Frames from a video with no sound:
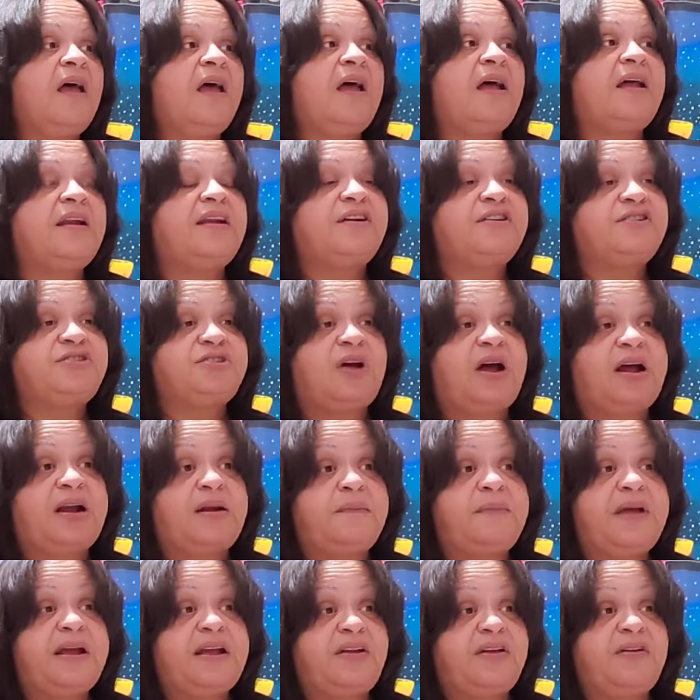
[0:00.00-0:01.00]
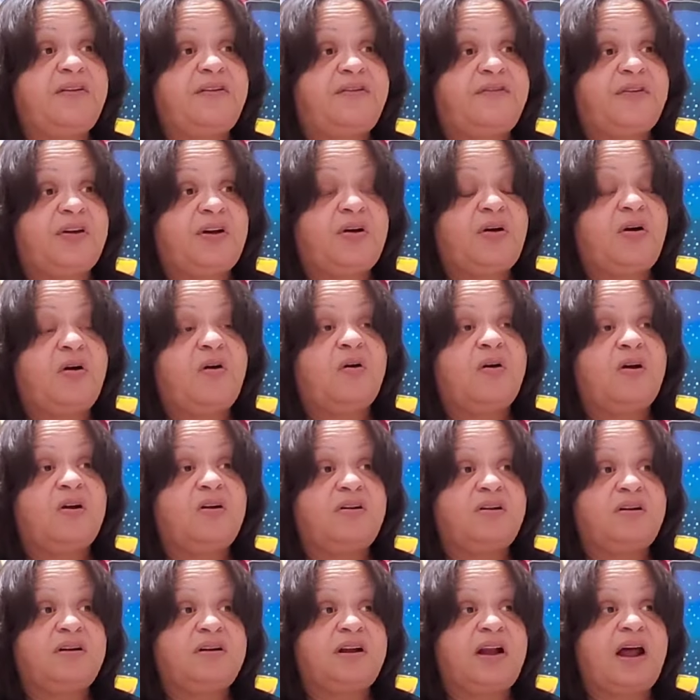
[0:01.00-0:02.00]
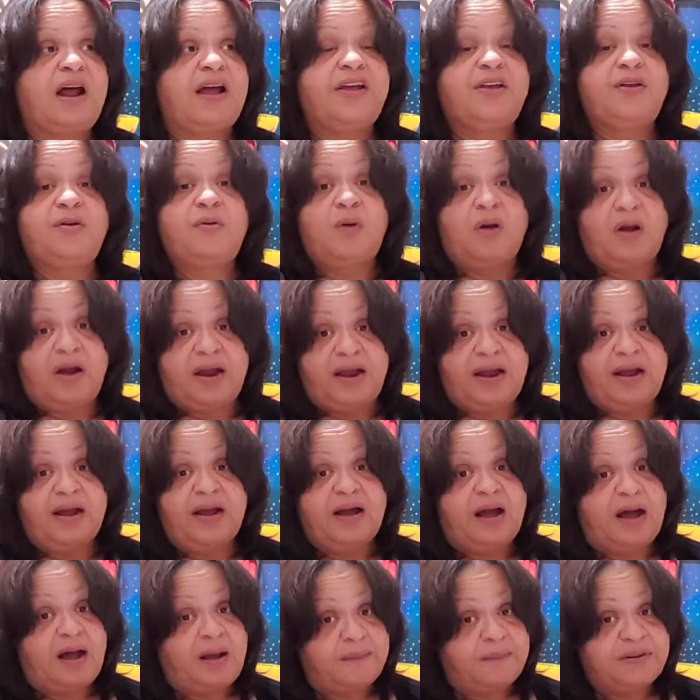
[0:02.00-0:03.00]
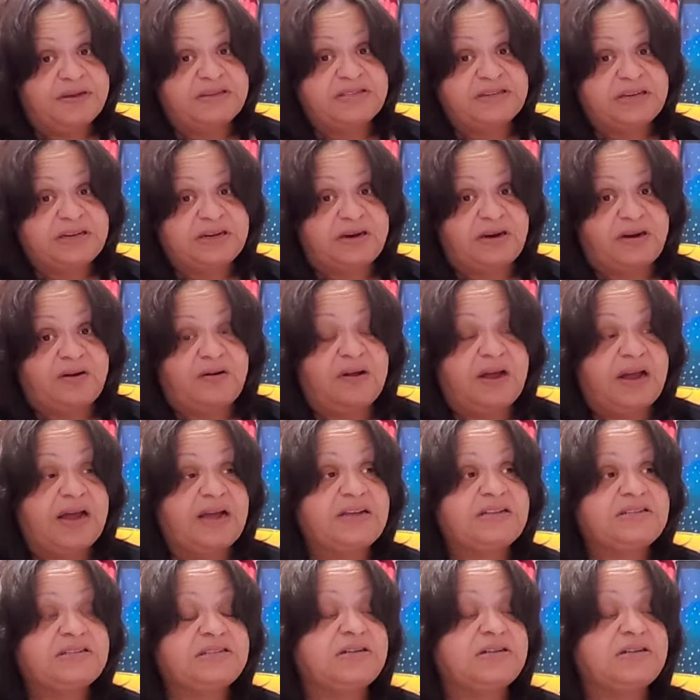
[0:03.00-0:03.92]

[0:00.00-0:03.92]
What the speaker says: And they're trying to make you feel or look like you are incompetent, okay?